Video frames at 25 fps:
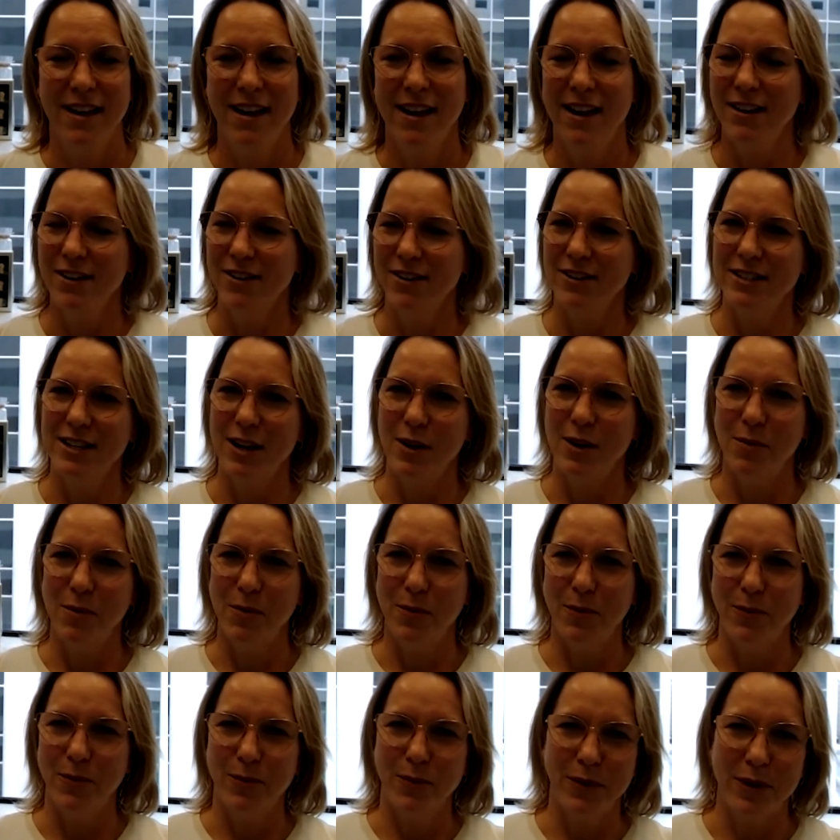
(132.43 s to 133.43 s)
You're going to say, well,
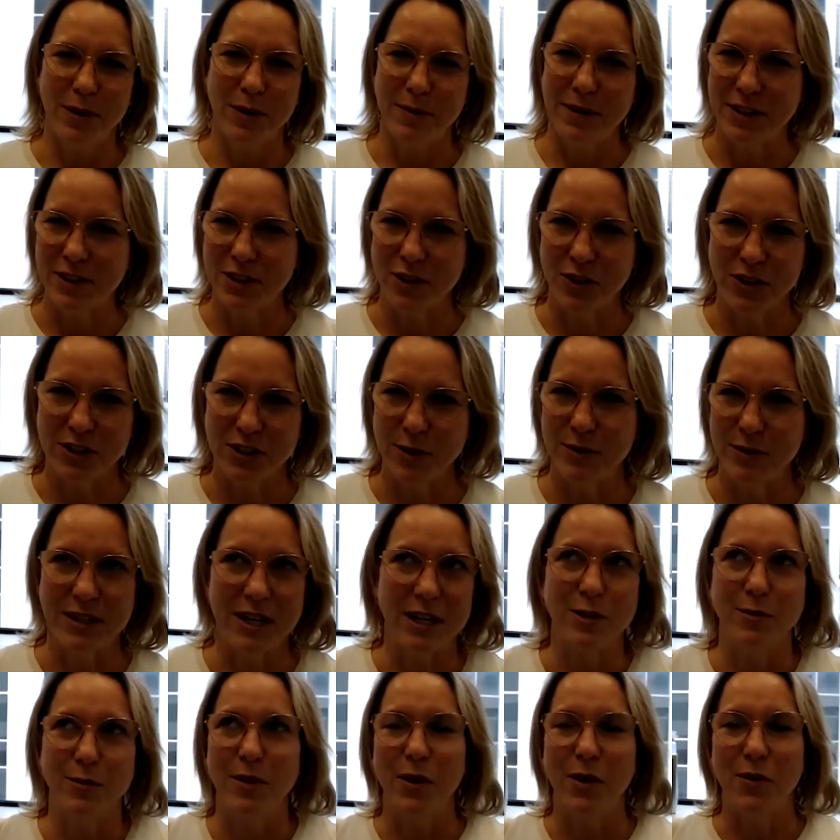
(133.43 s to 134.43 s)
what do you mean certainty with
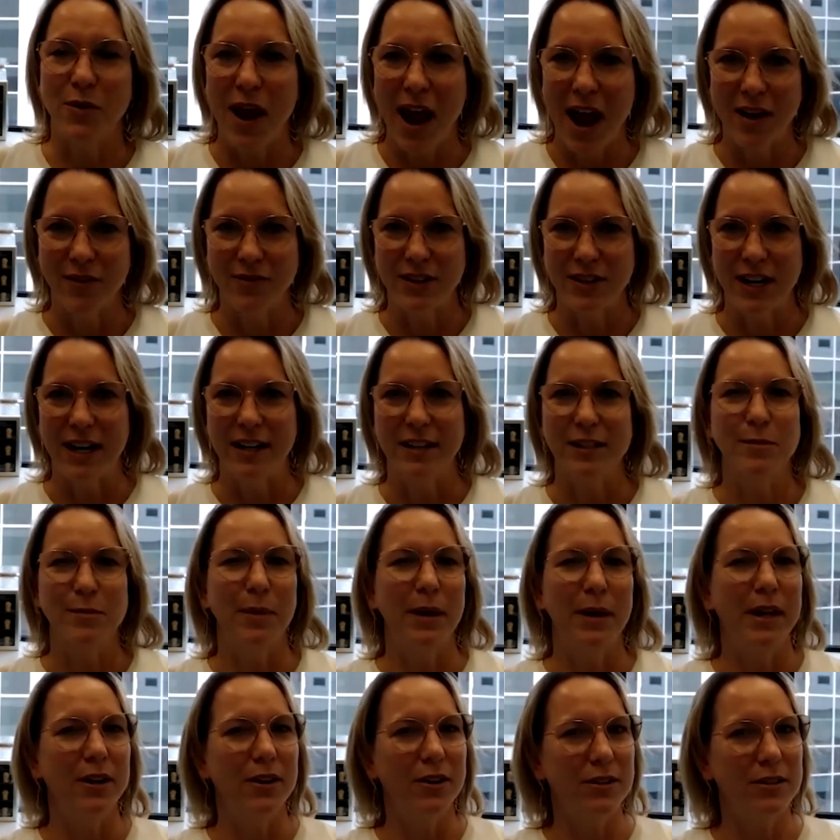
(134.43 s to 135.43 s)
dates? We don't have dates. But
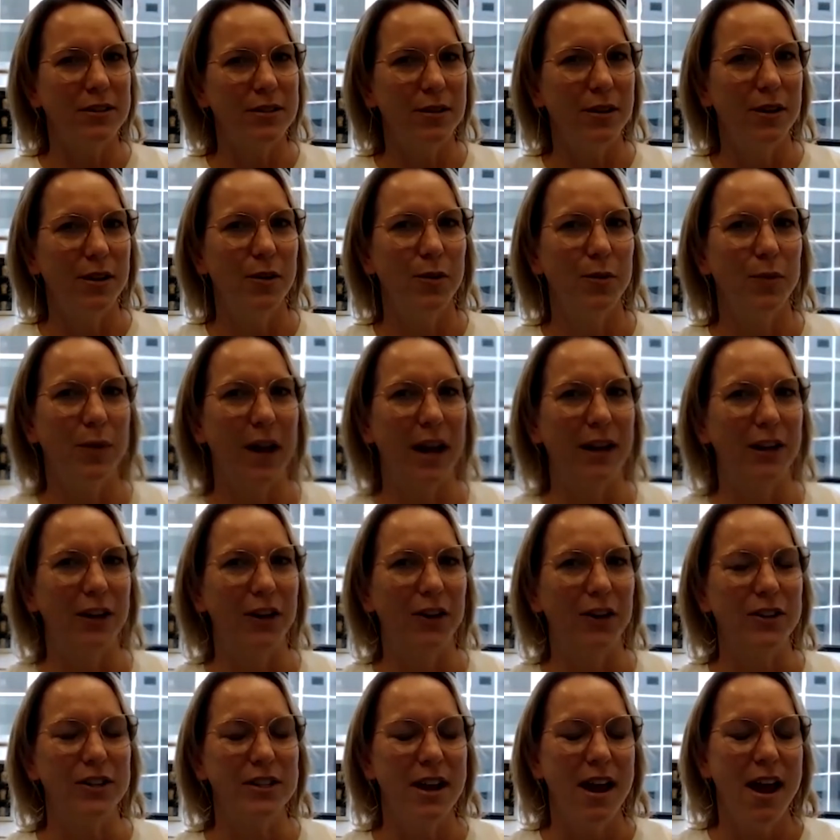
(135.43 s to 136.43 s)
here's what I
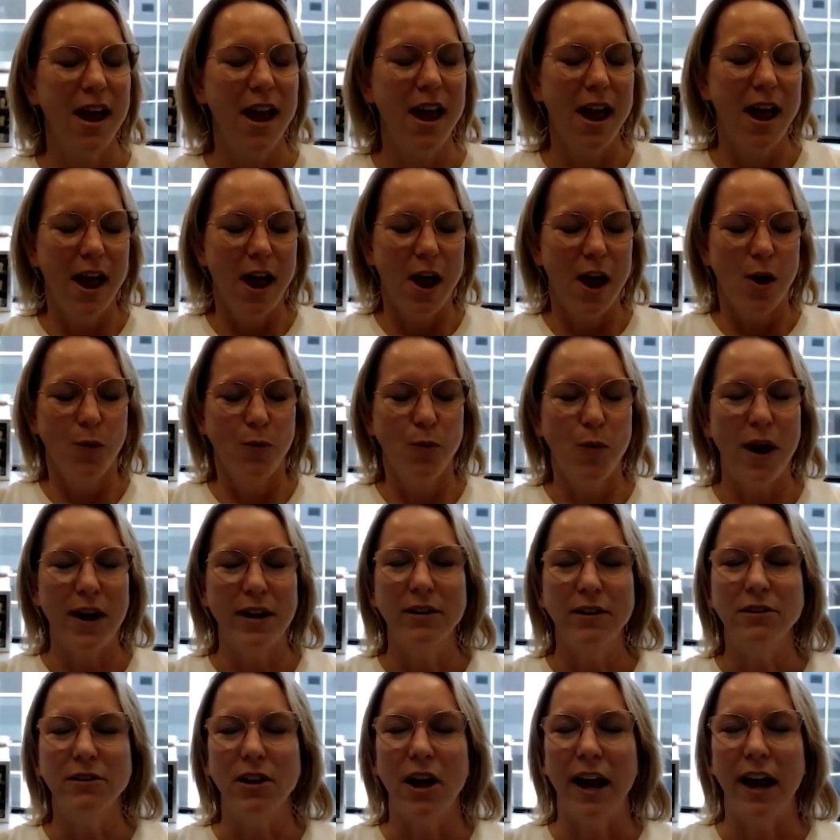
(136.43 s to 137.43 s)
learned.
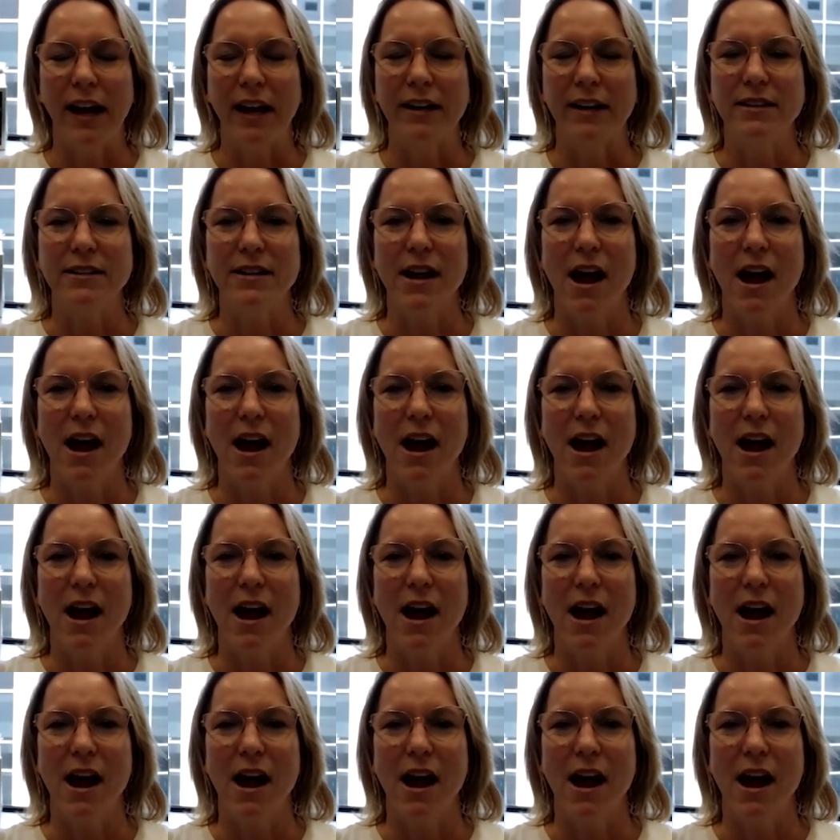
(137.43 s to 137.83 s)
One client